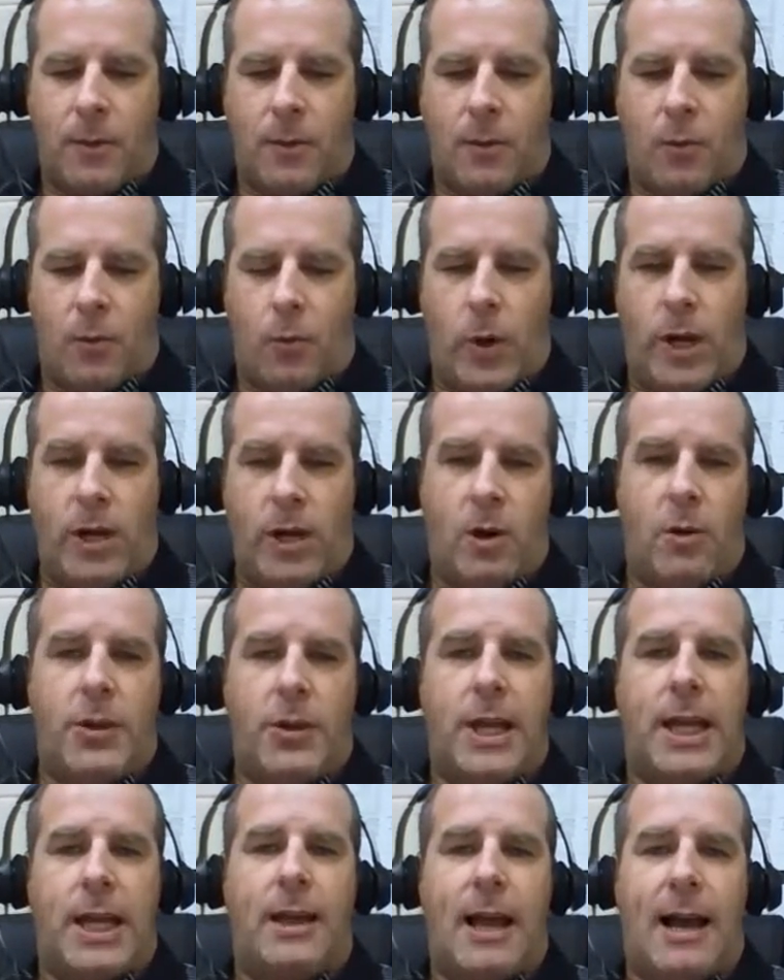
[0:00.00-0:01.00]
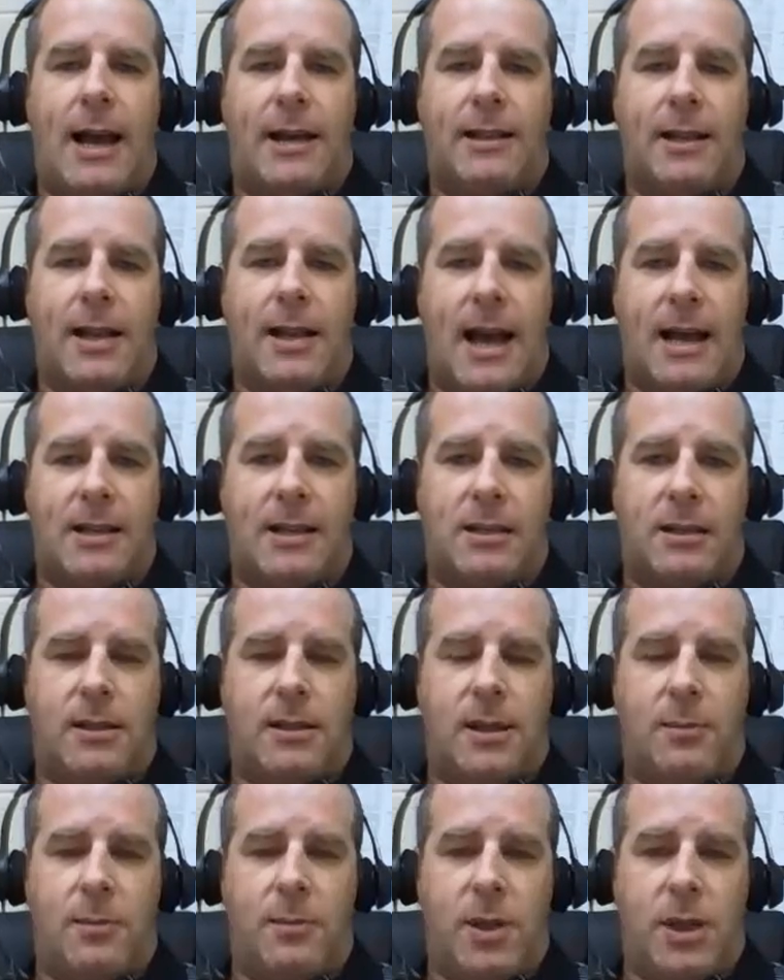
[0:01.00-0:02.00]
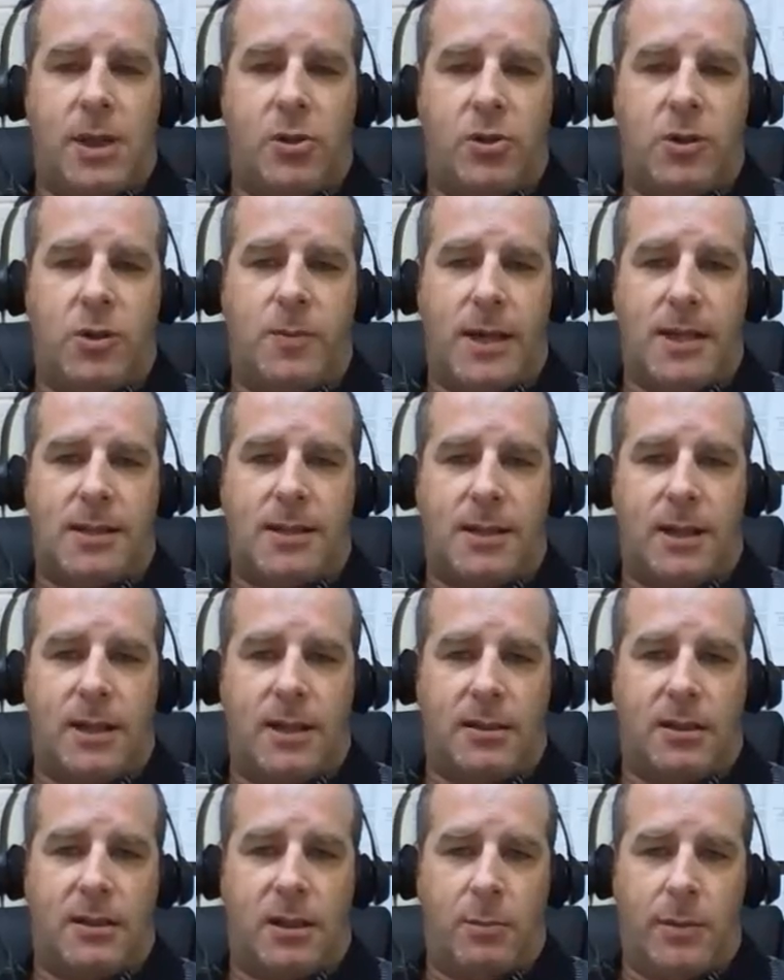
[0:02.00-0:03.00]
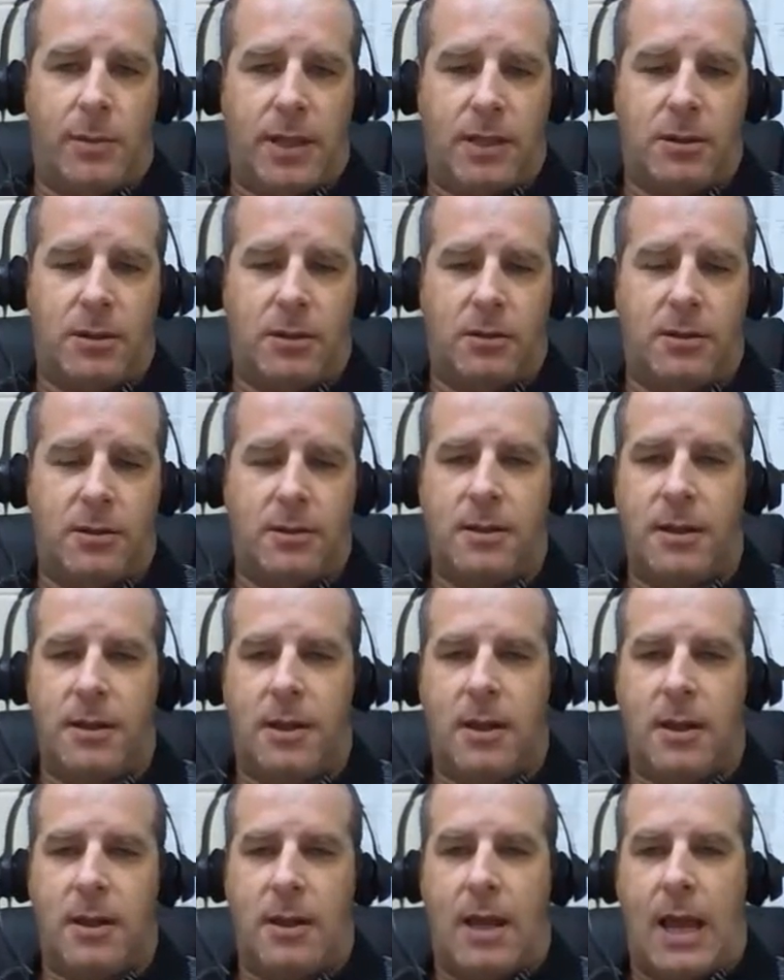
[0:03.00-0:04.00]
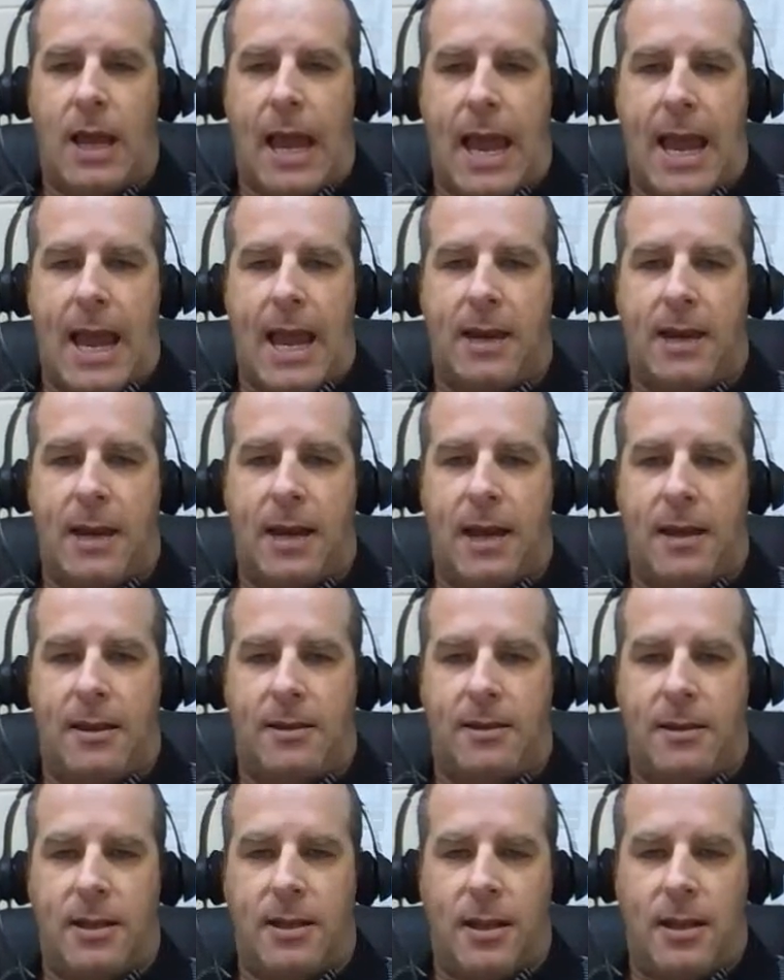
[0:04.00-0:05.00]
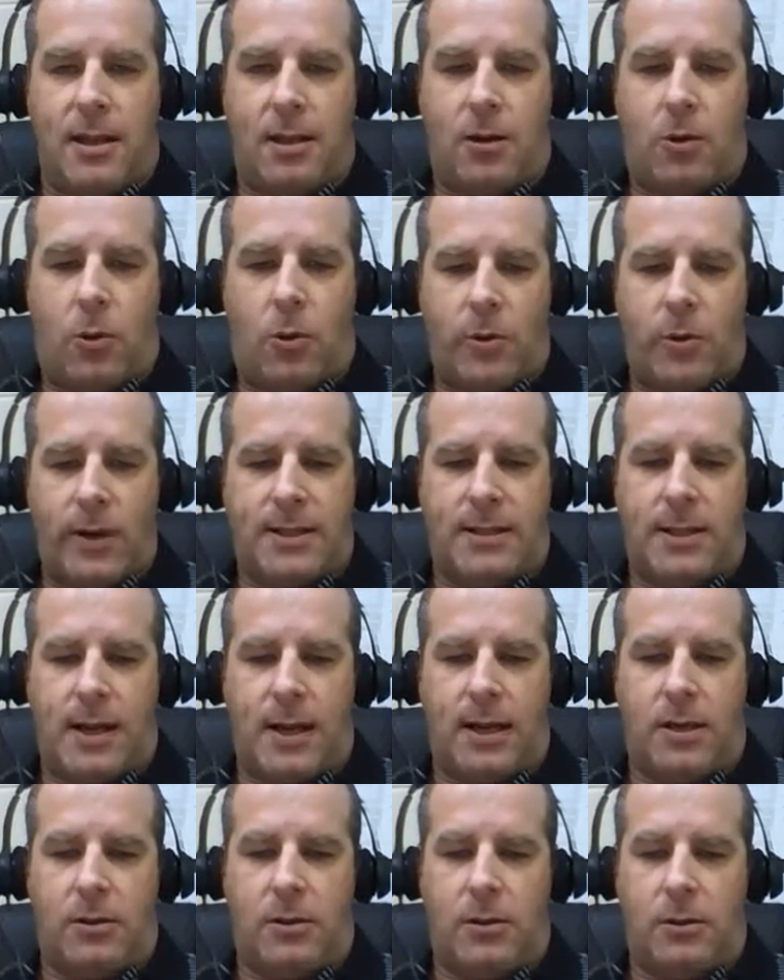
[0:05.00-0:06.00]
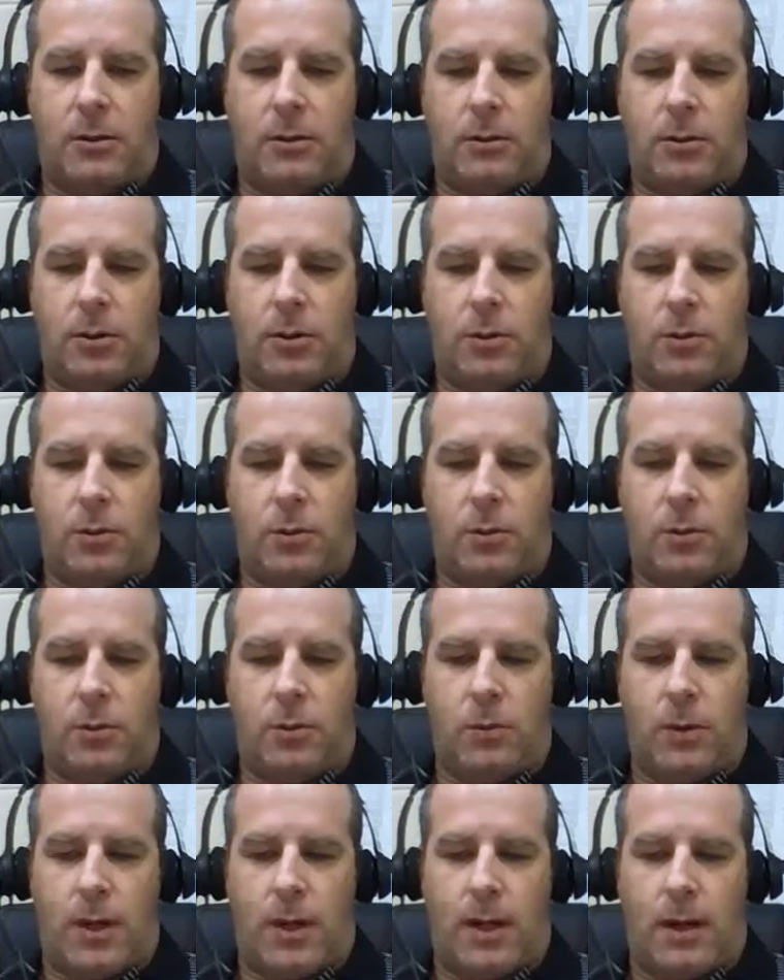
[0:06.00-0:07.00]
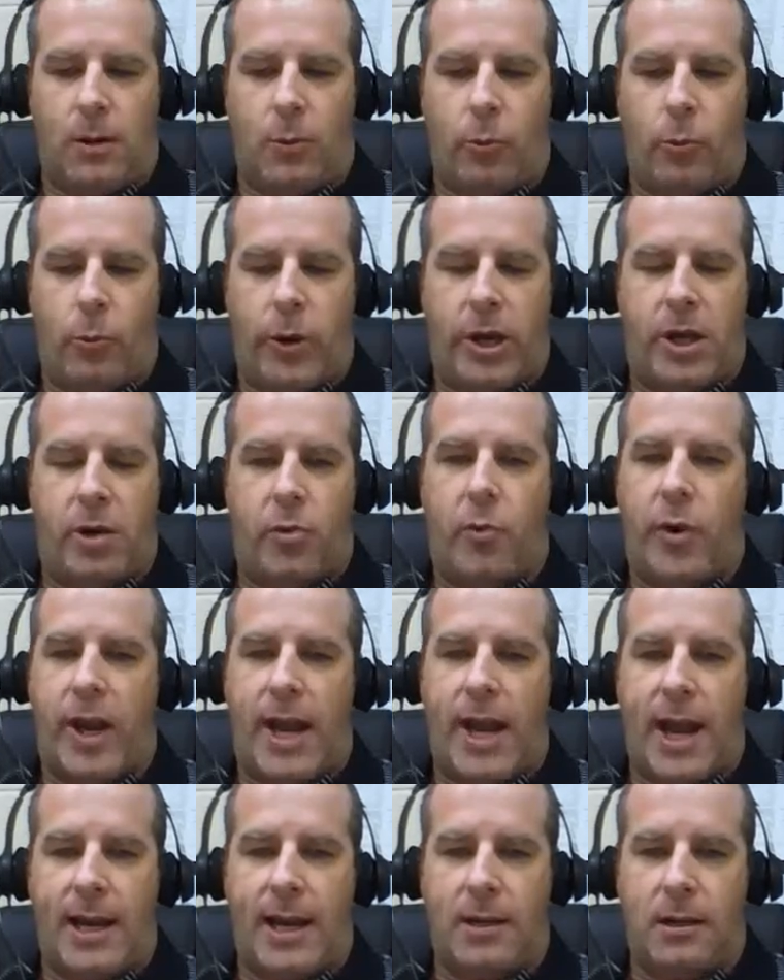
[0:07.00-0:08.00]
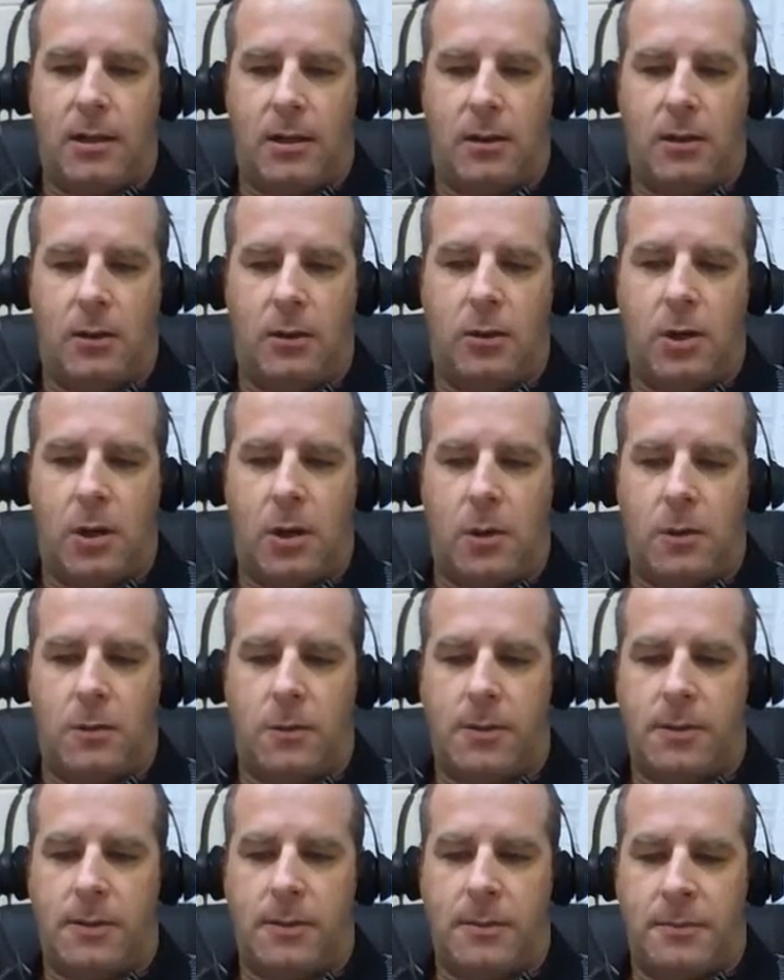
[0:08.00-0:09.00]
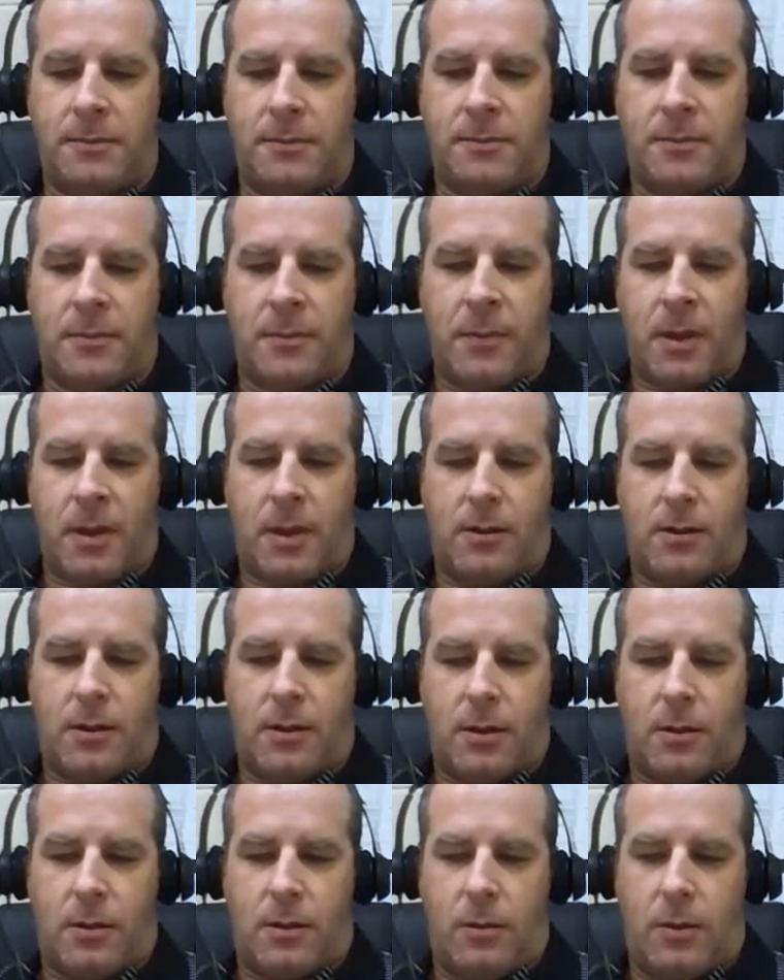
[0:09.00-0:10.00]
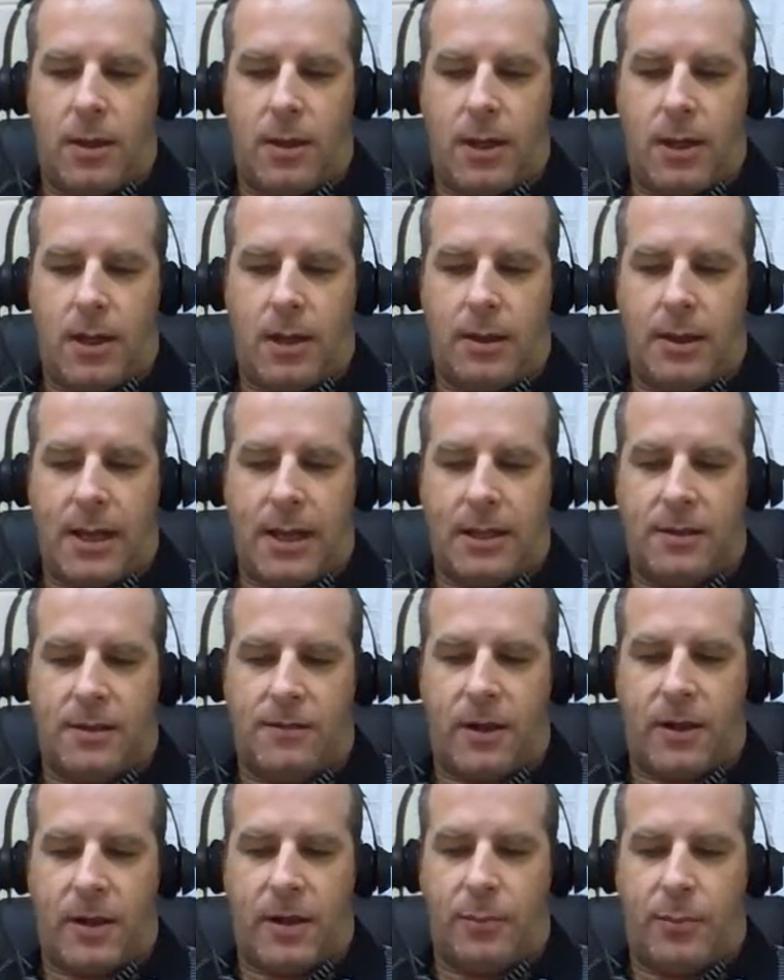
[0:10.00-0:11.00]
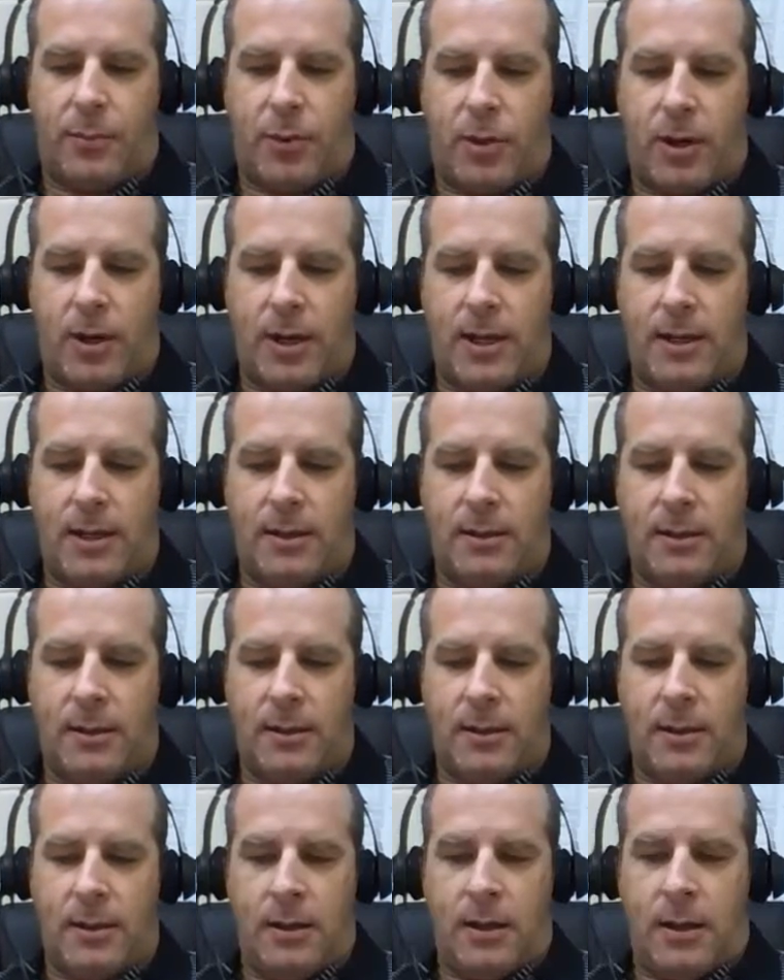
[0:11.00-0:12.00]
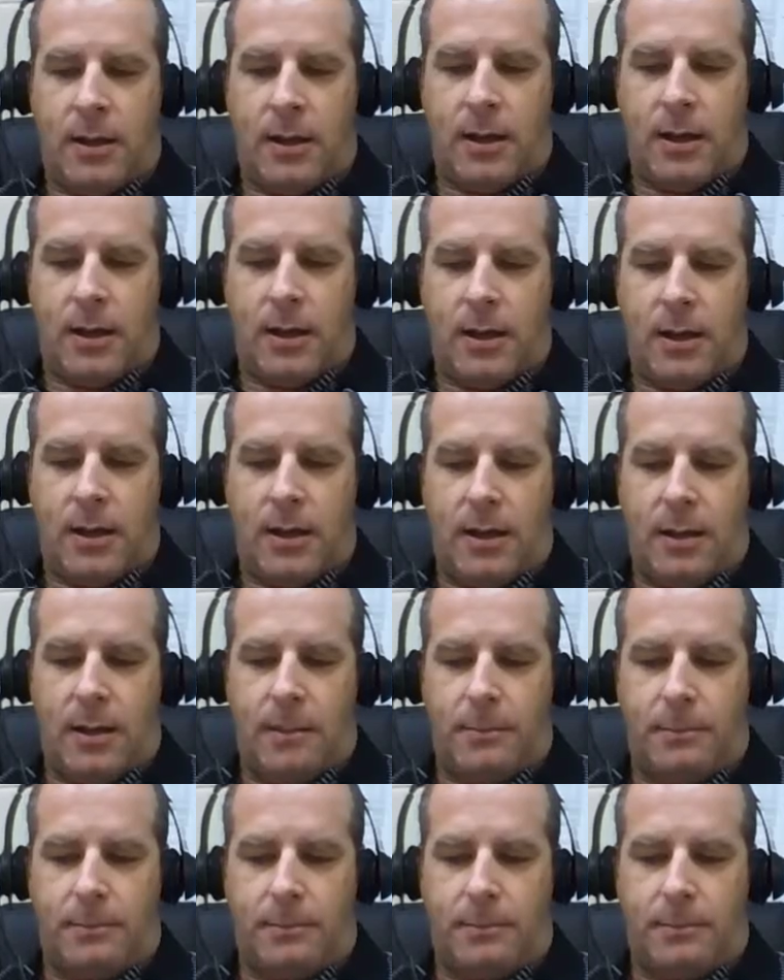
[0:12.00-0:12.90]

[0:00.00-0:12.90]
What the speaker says: we know that lactic acid can be used by skeletal muscles and in the Cori cycle to recreate glucose. So that's very important. Um,